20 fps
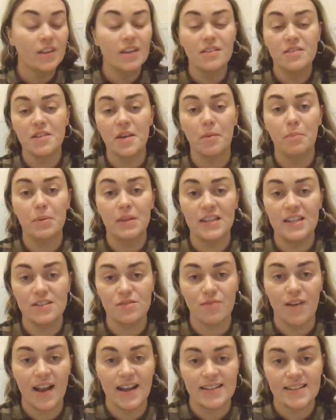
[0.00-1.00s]
So
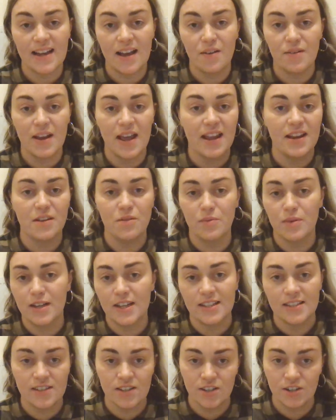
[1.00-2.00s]
please write down any
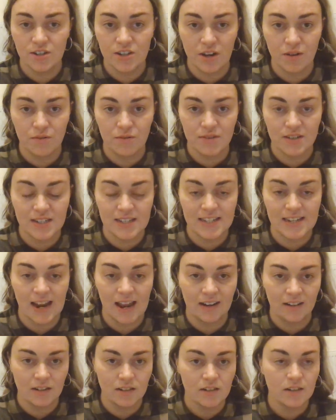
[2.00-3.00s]
words that you don't
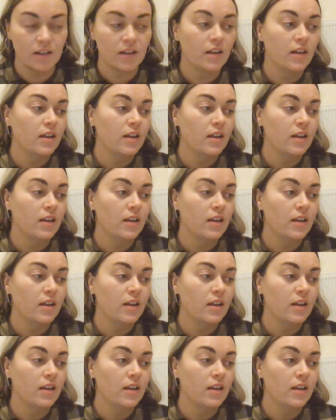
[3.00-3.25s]
understand,